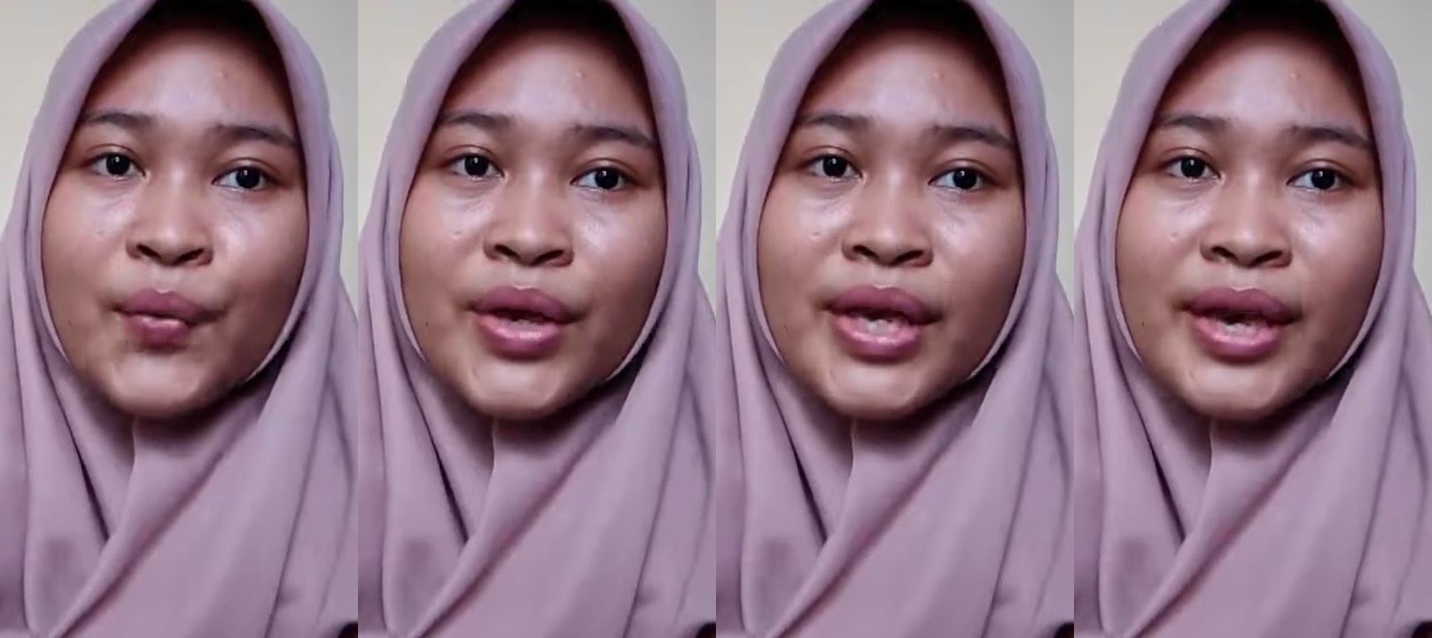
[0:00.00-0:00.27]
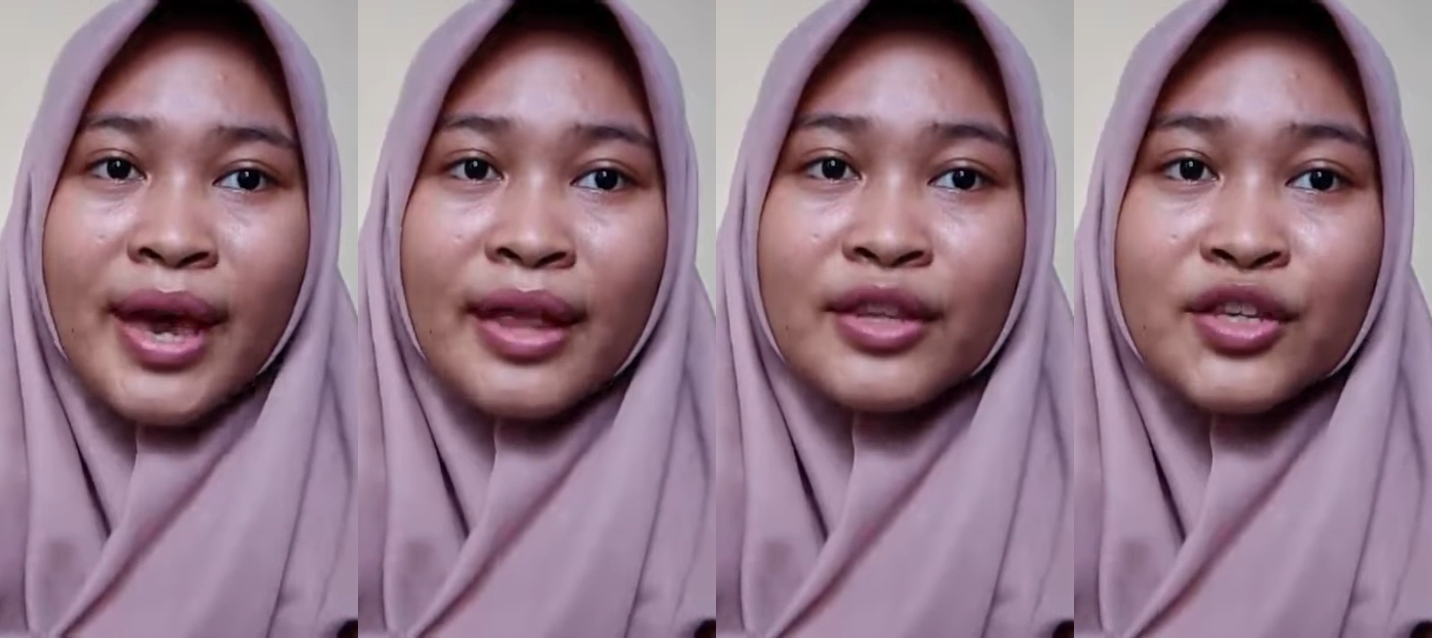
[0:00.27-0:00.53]

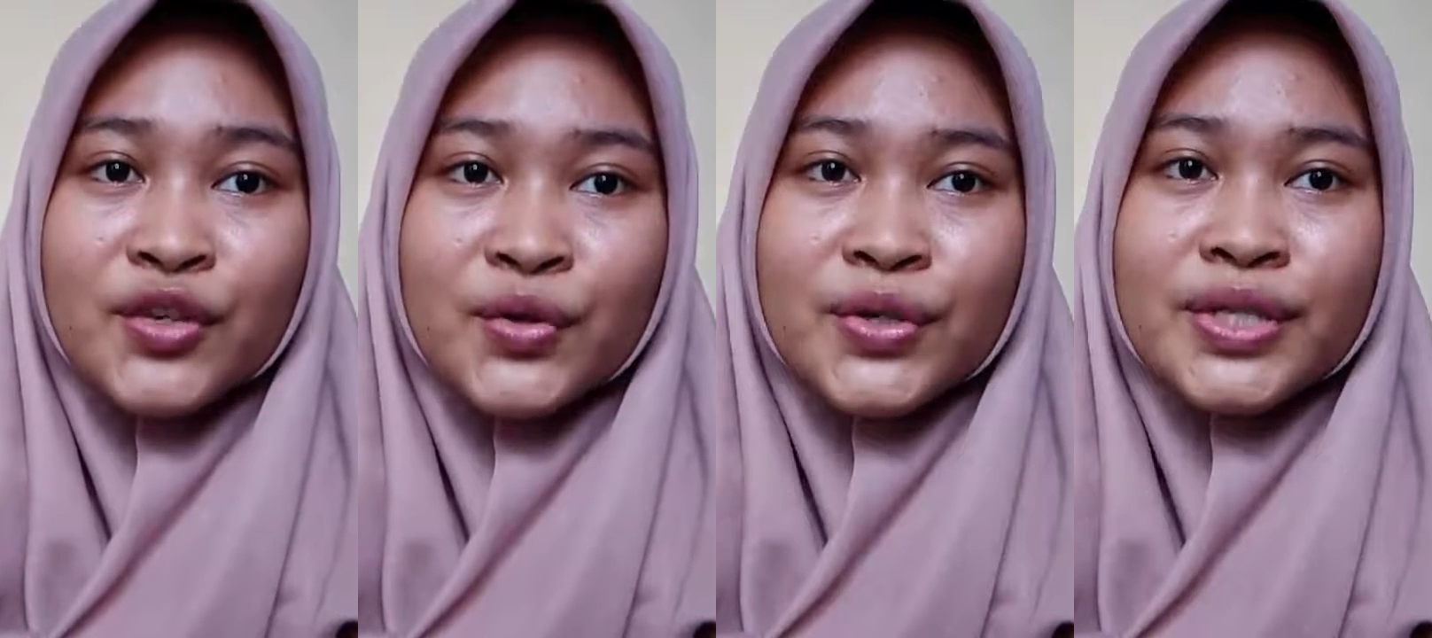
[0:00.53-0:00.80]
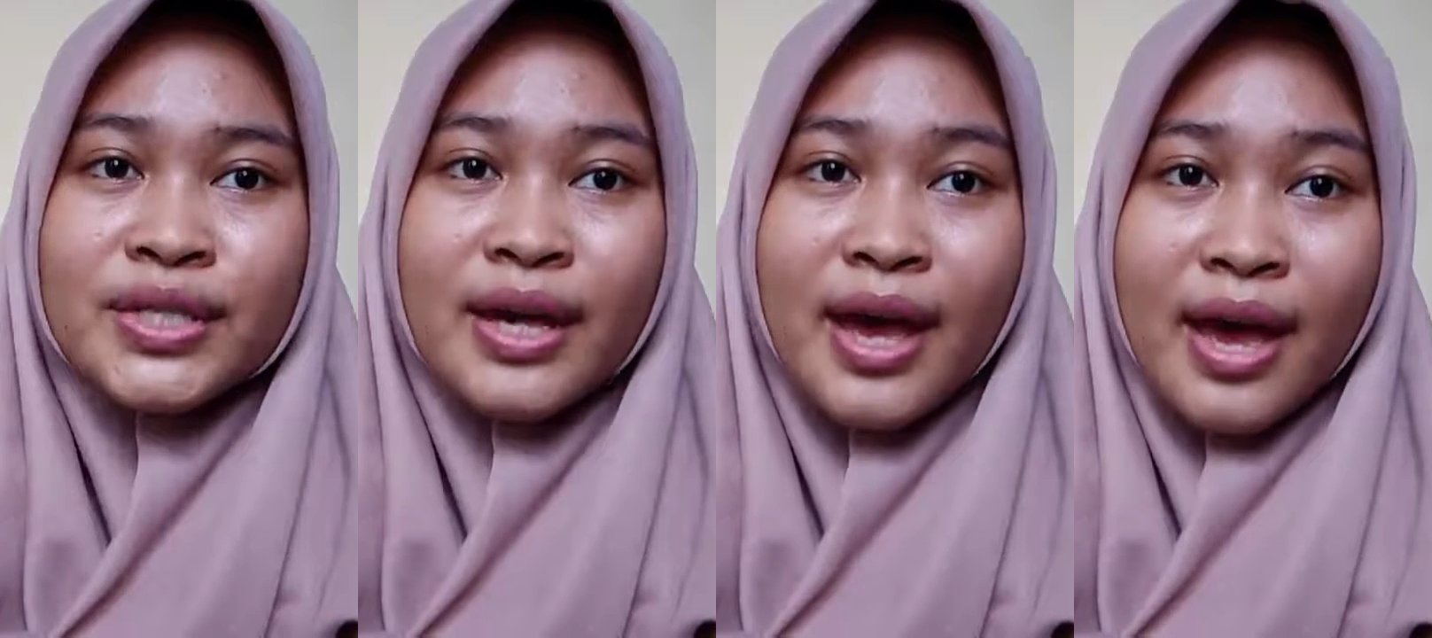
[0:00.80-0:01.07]
we can
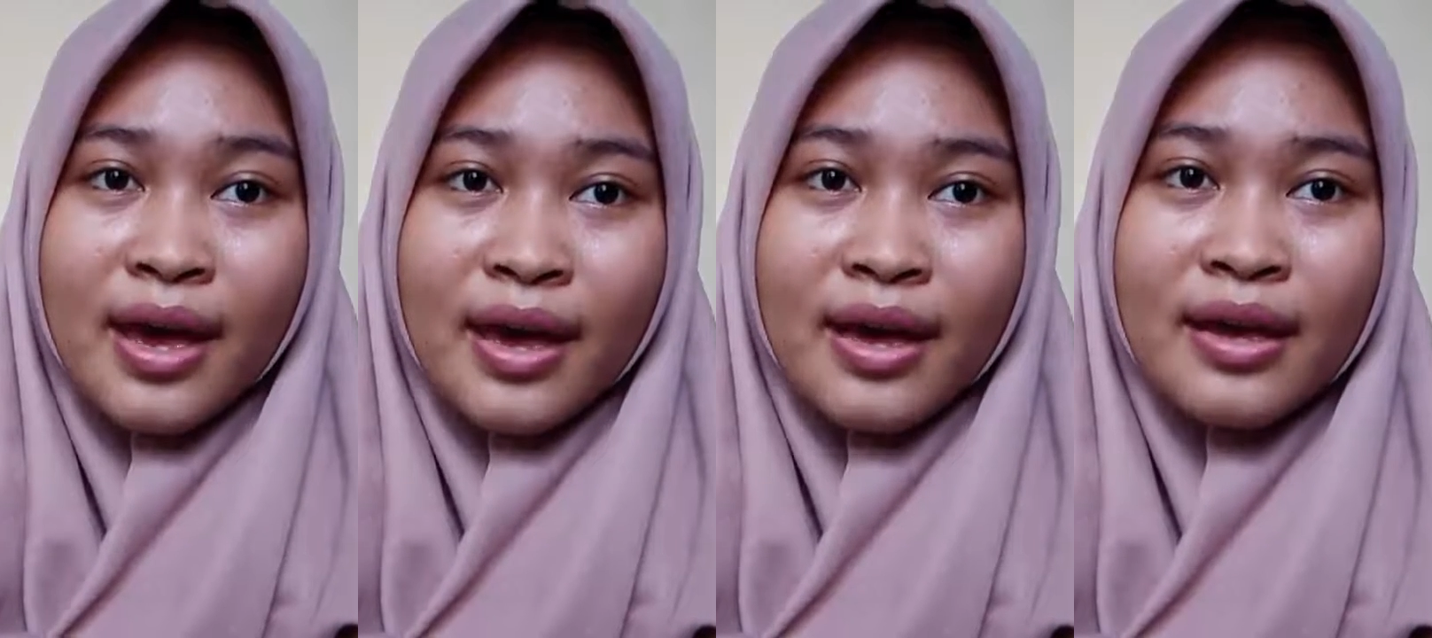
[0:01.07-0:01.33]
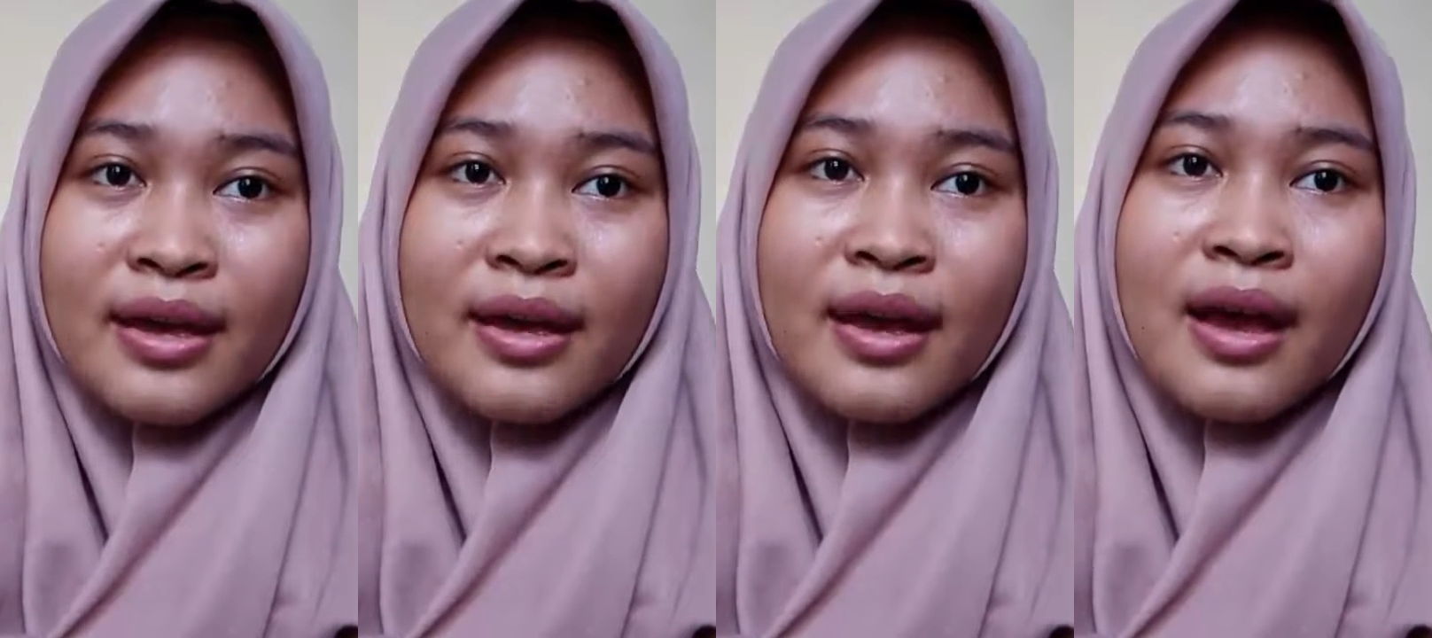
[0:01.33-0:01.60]
use
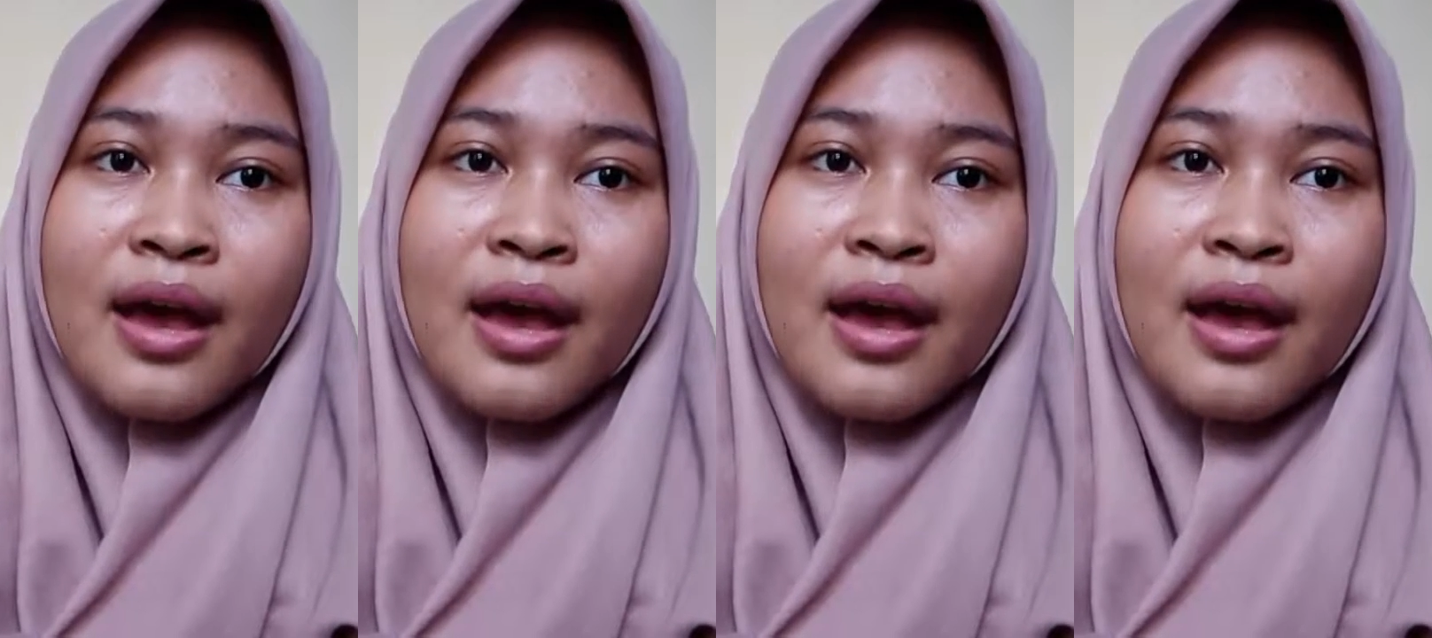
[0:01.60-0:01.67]
a,